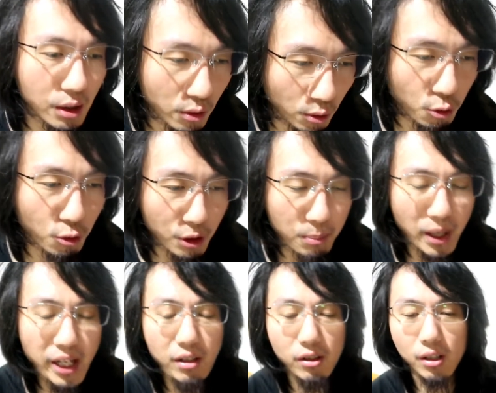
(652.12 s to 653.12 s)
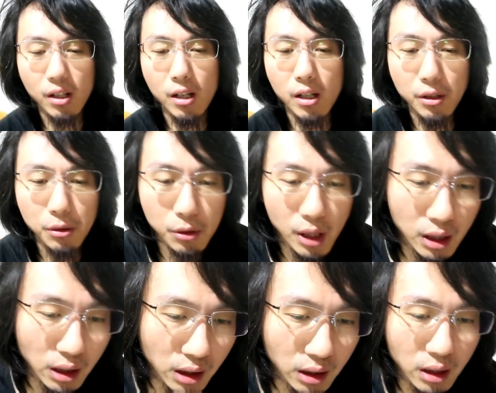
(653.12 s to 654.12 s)
remained uh, you know
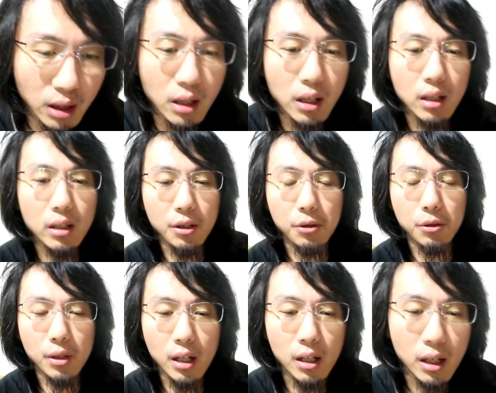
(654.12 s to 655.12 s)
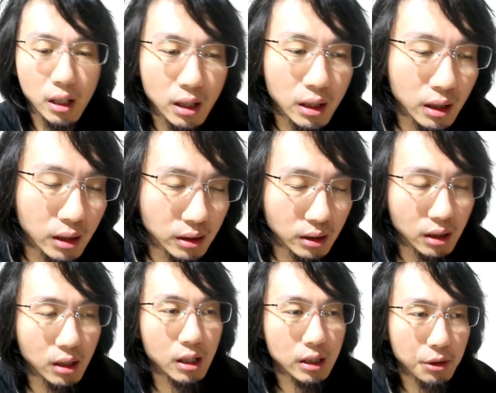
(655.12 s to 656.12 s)
uh, you know
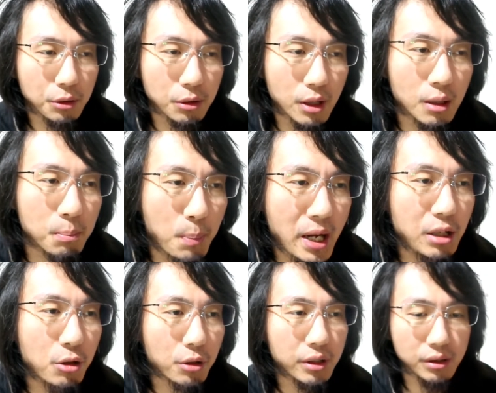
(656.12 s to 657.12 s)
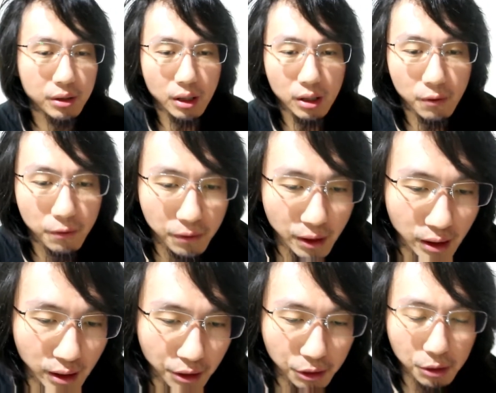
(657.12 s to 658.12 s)
a, you know a patron of
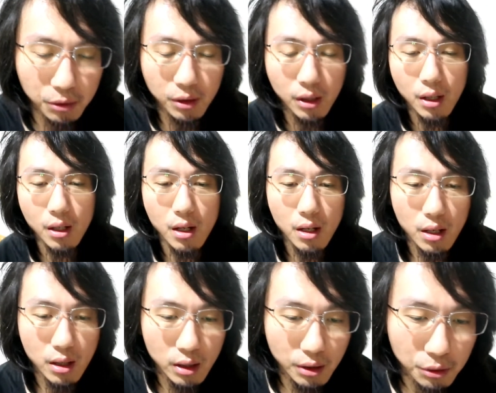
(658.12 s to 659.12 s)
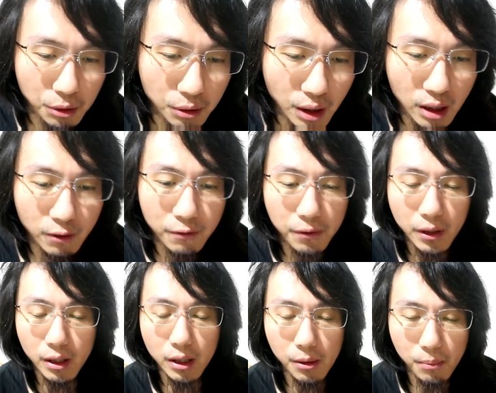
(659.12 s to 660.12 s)
you know you know
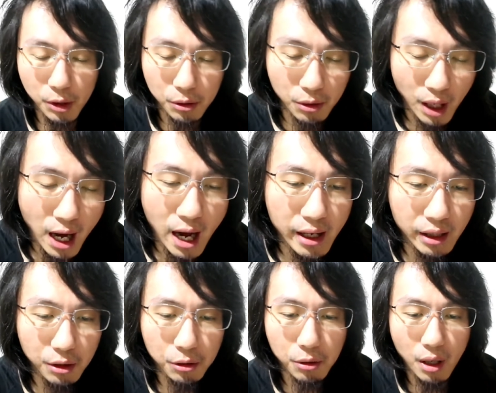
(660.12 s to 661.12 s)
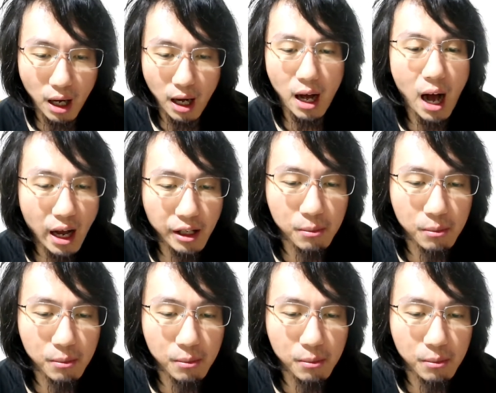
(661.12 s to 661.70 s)
of you know high you know high